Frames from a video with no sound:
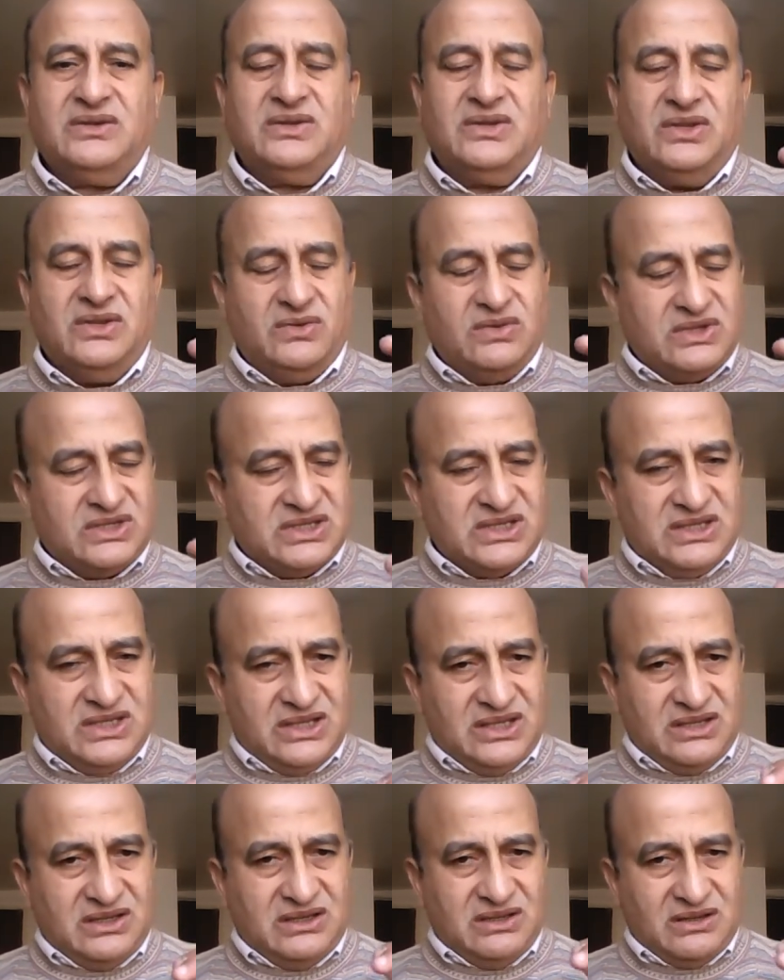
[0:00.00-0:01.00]
You will
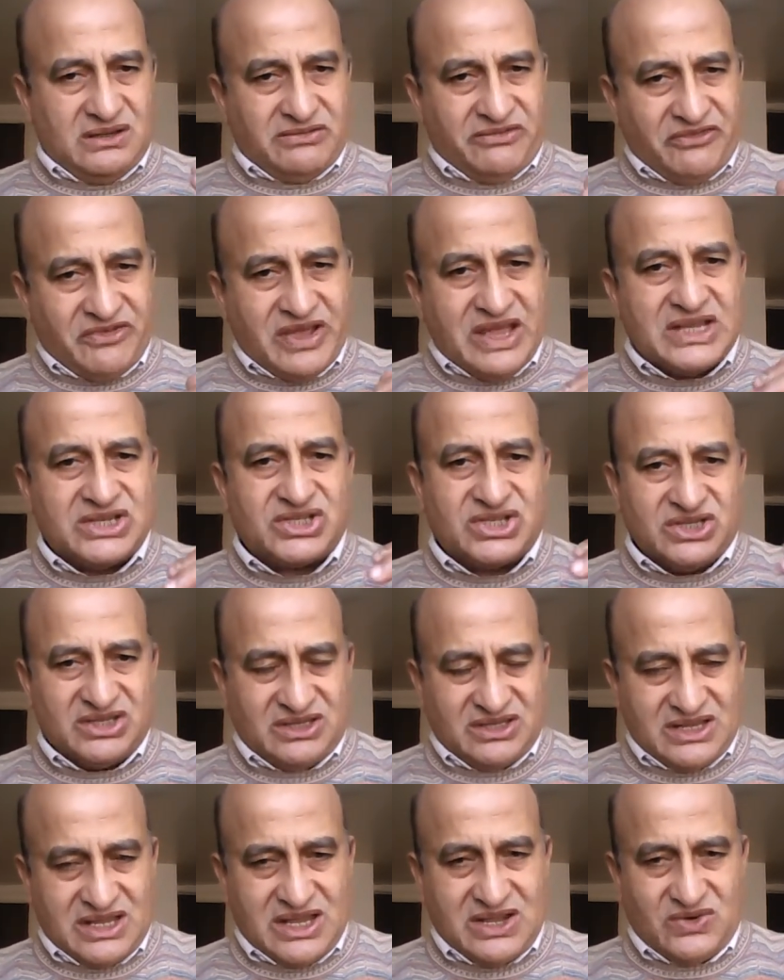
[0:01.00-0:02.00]
see
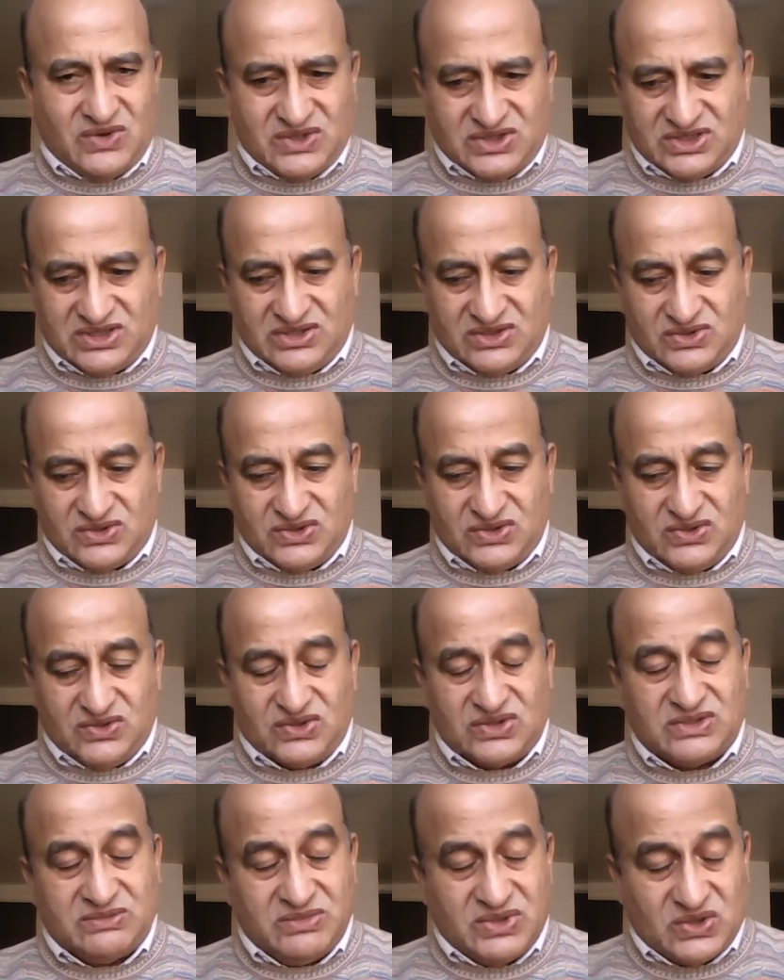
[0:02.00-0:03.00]
fashion now is
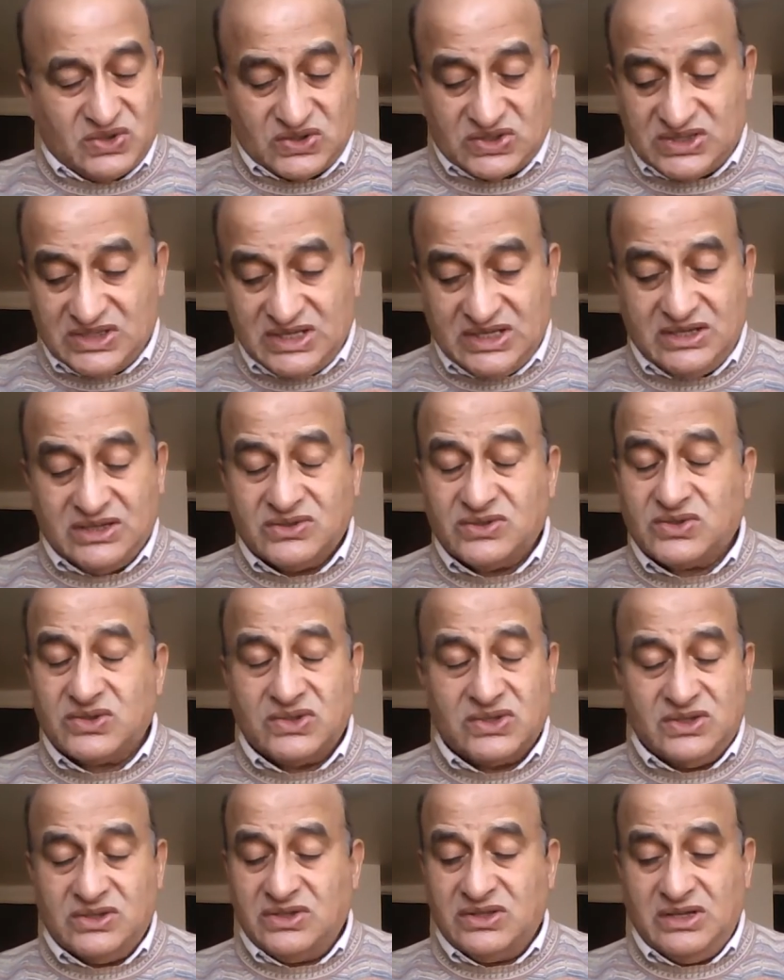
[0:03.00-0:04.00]
introduced, because
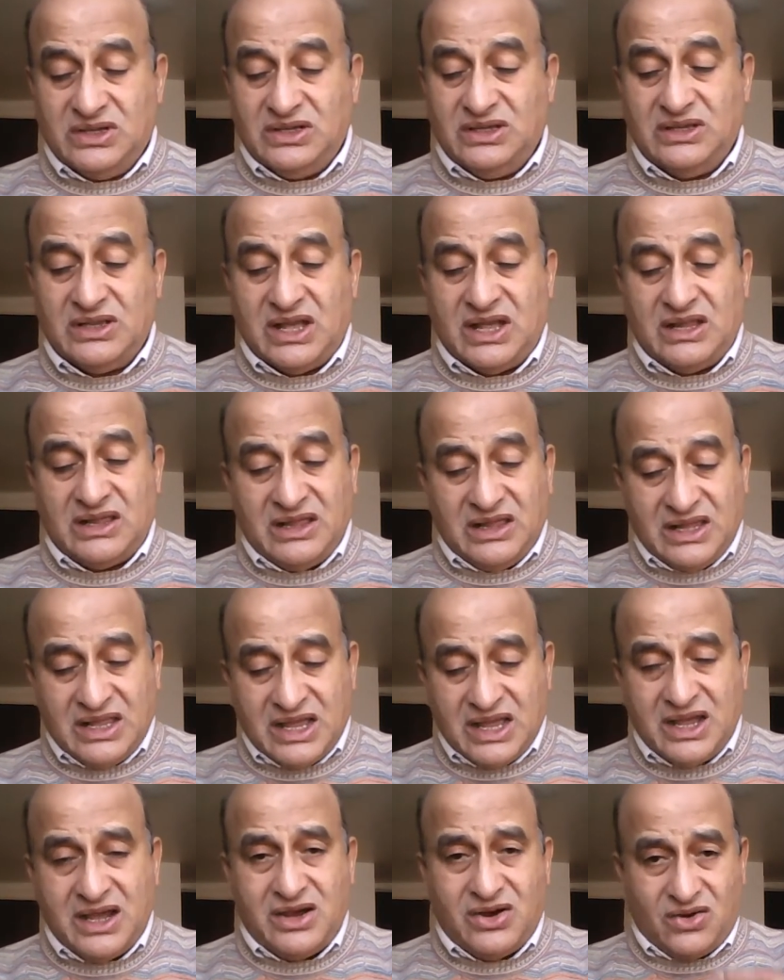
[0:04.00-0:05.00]
they
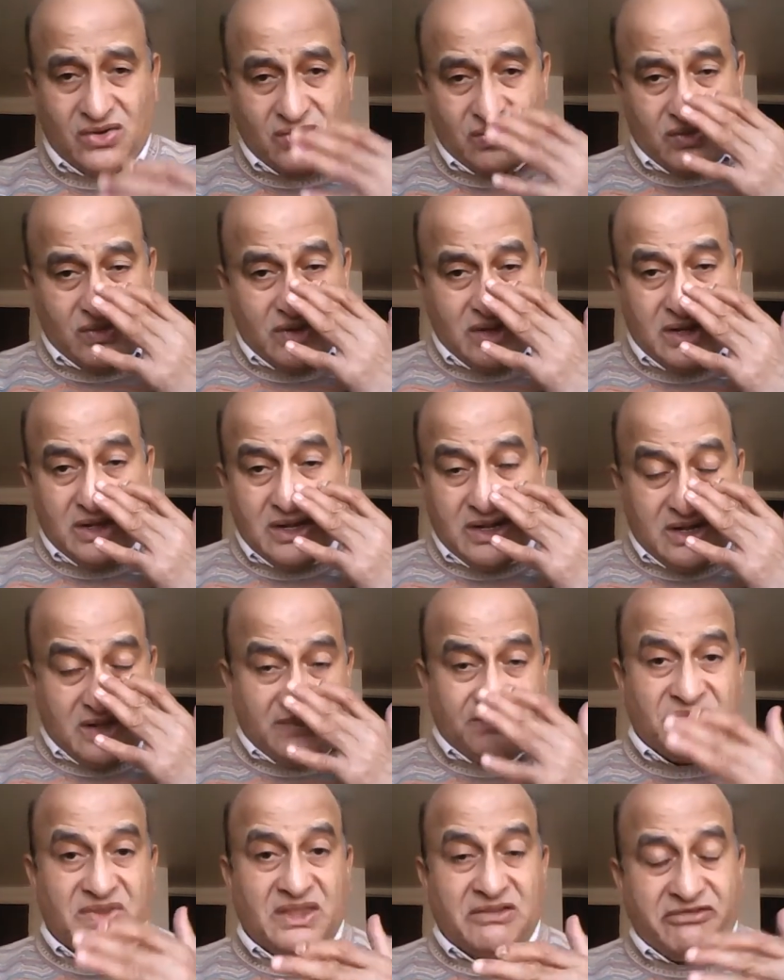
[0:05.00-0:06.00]
allow
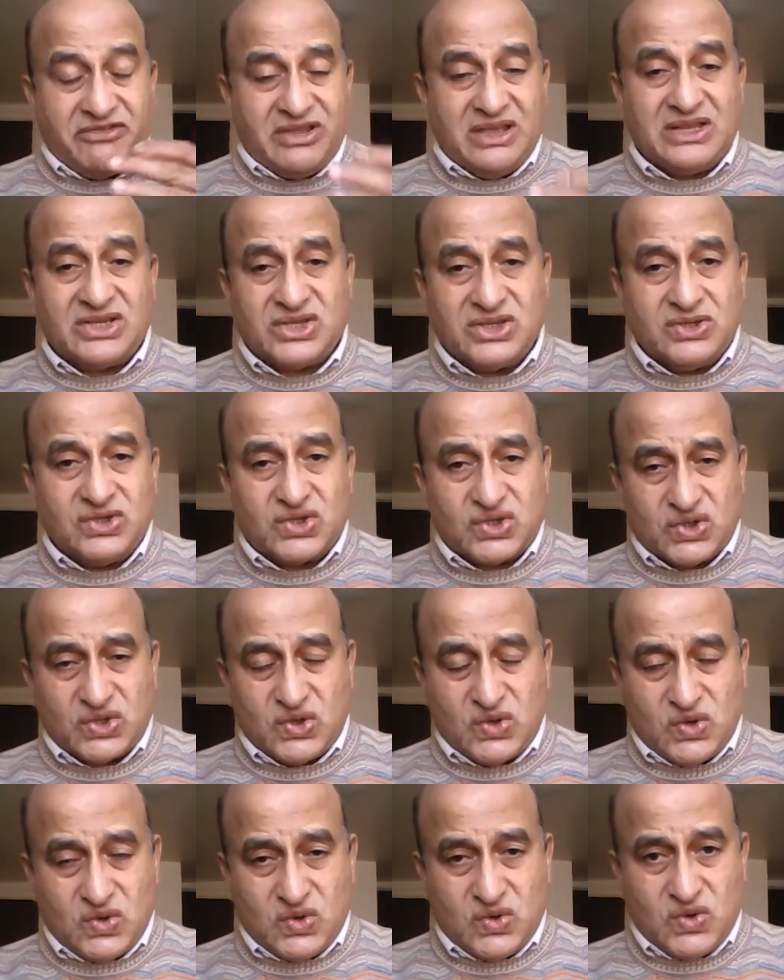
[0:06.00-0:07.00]
the fashion
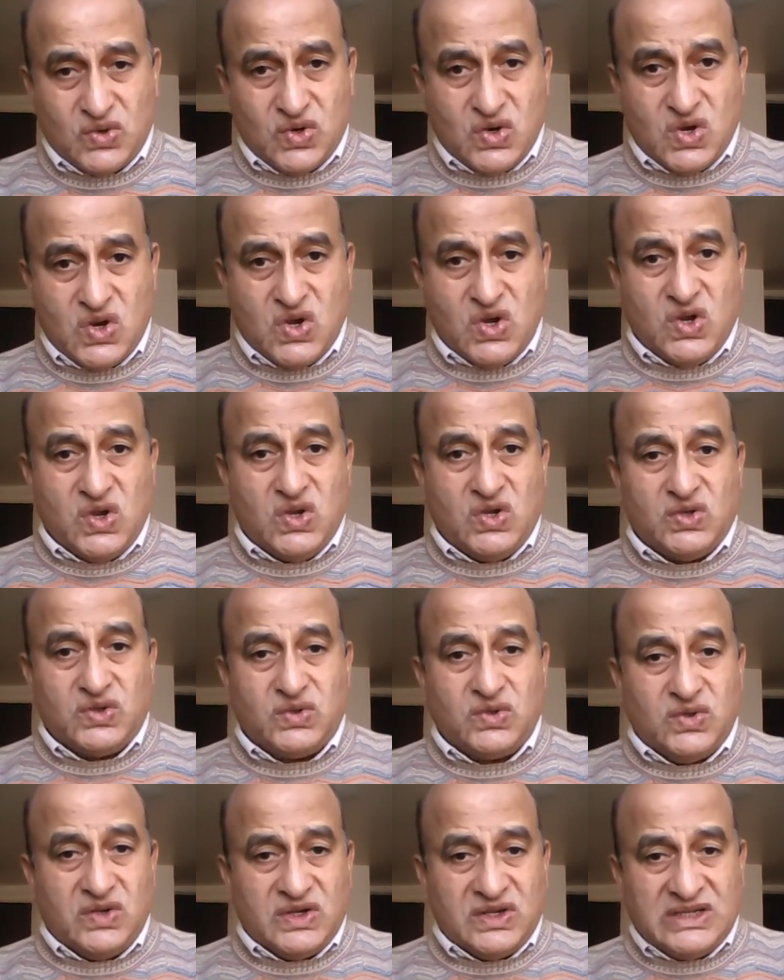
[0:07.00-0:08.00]
show
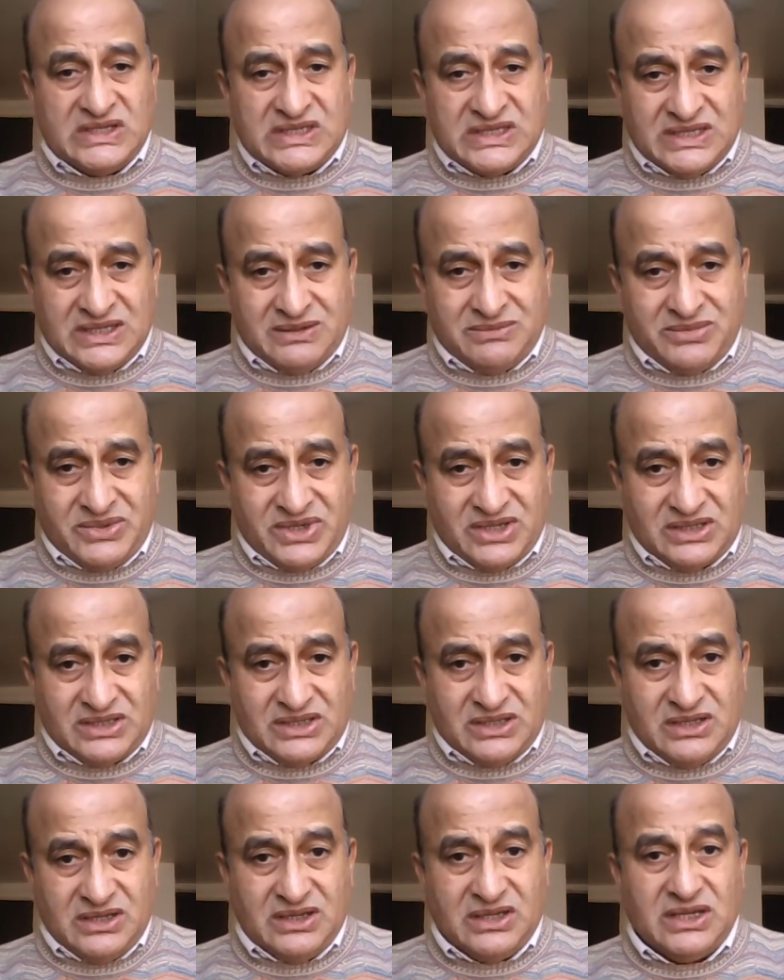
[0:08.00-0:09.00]
to
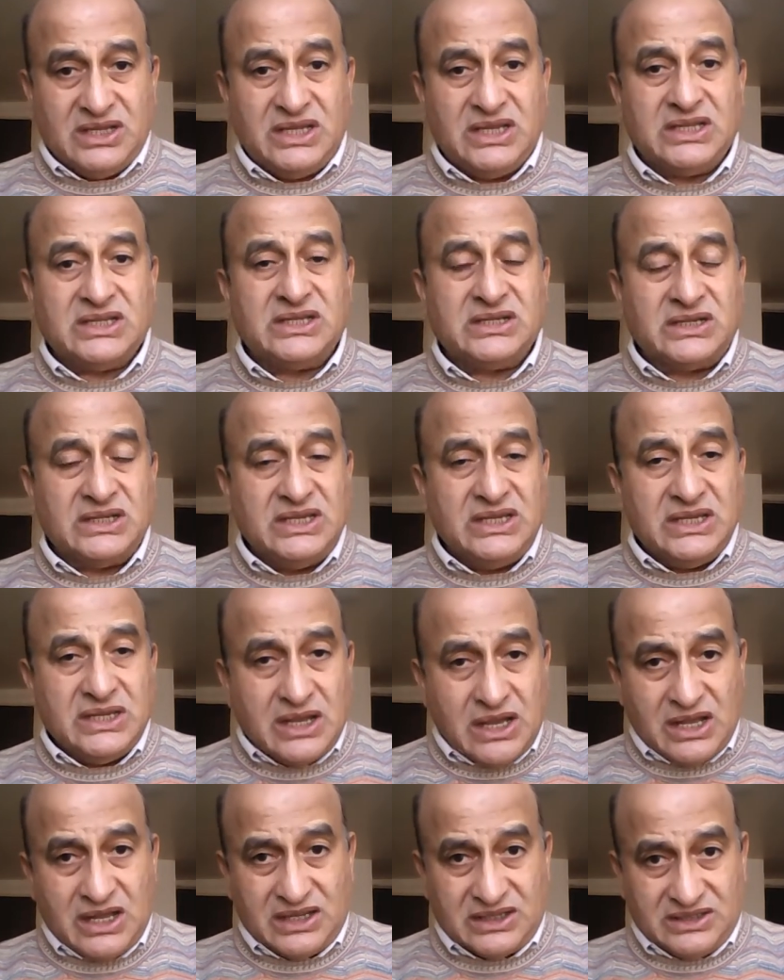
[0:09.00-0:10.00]
exhibit in
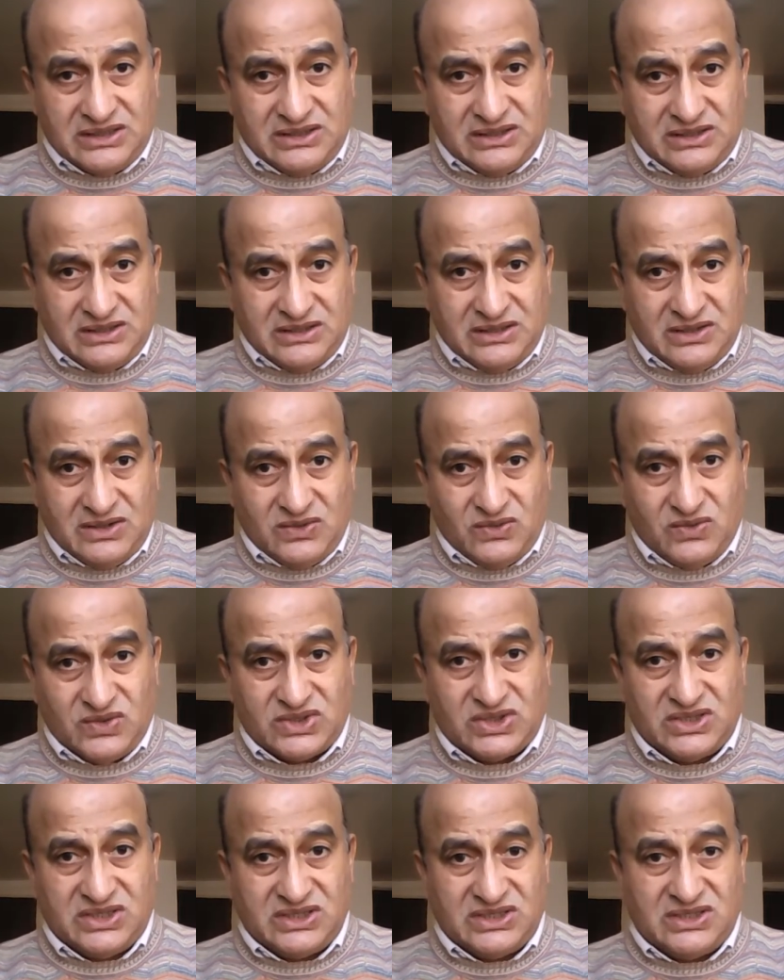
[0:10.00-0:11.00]
Riyadh,
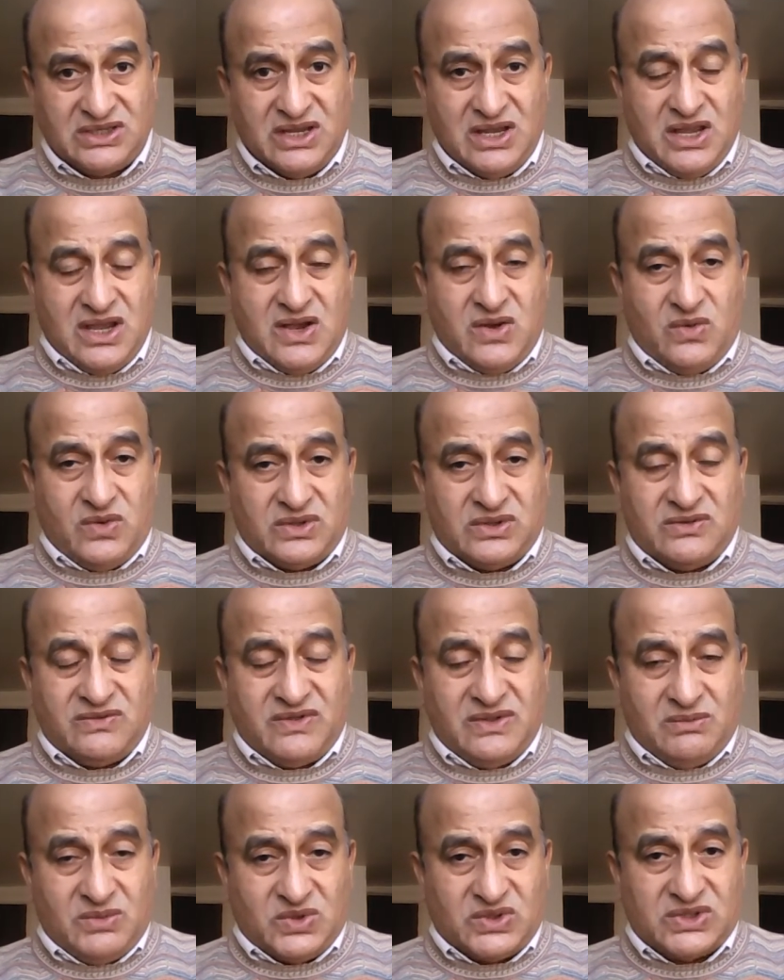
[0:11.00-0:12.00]
which is one of
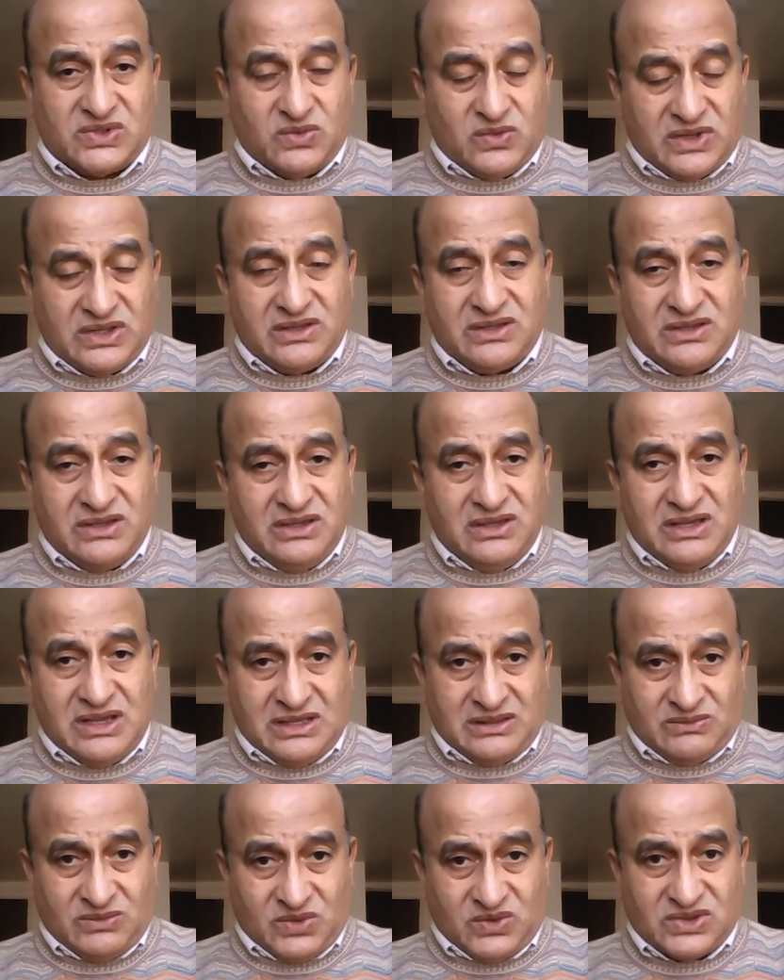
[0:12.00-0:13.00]
the most wealthy
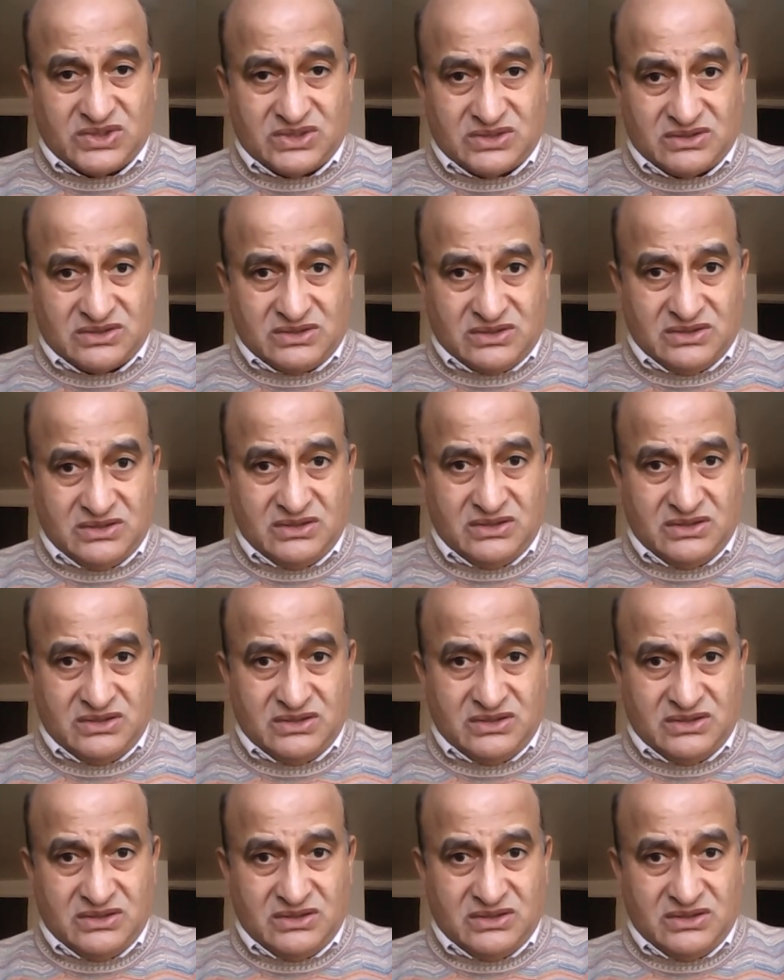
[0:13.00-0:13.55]
and most